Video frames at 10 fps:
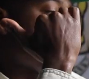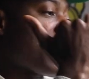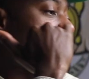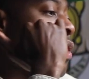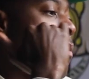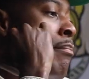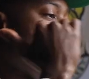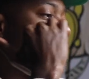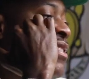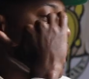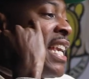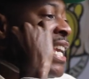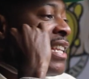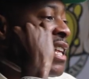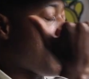took a little minute to
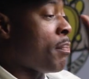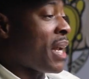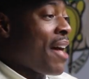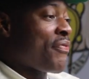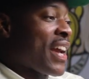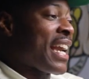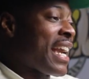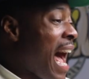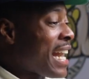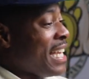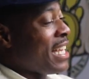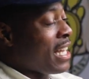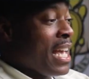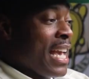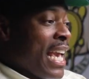heat up, but I forgot he
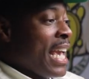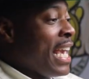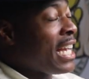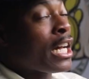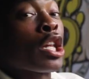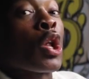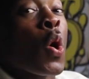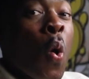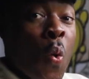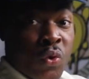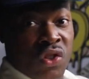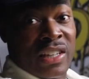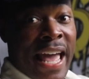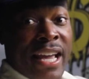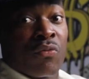he closed
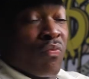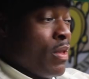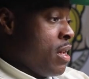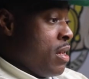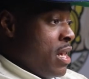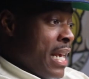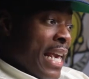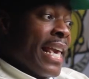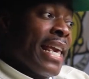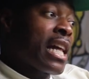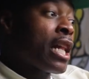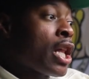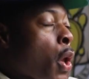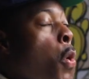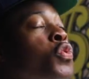like he
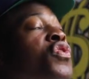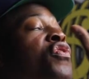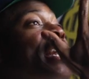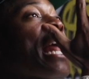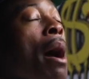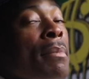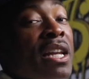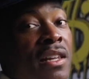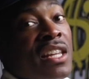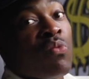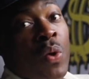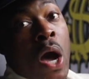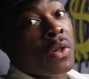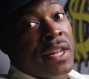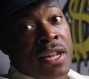closed phenomenally
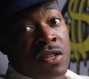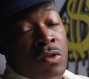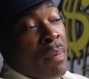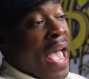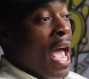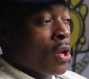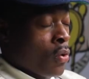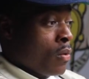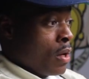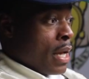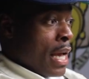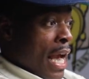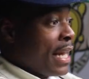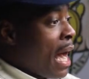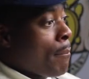well in this battle.
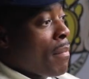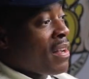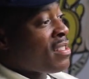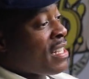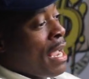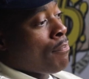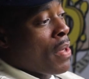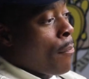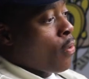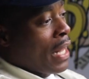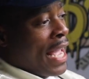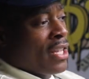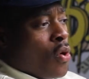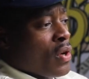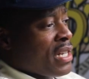And I must say, people like,
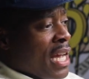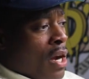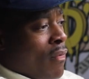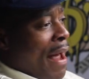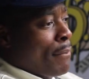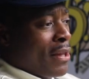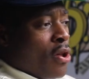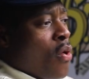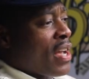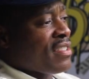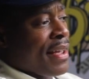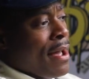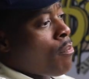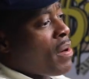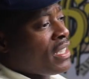yo, this nigga rapping long as
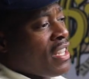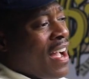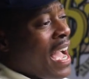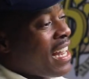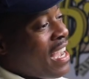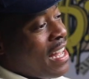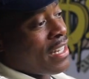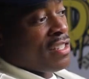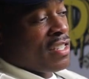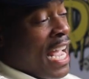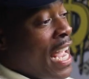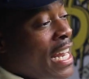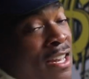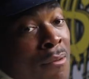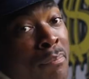hell, but y'all gotta understand
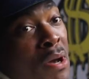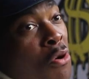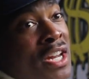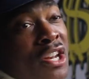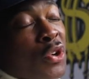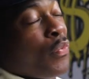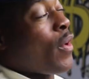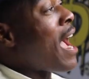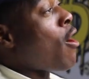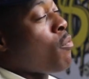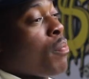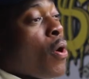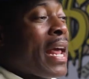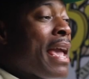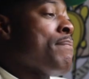in the building, the crowd,
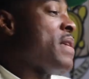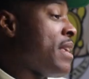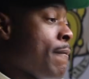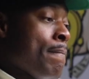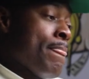bro, they be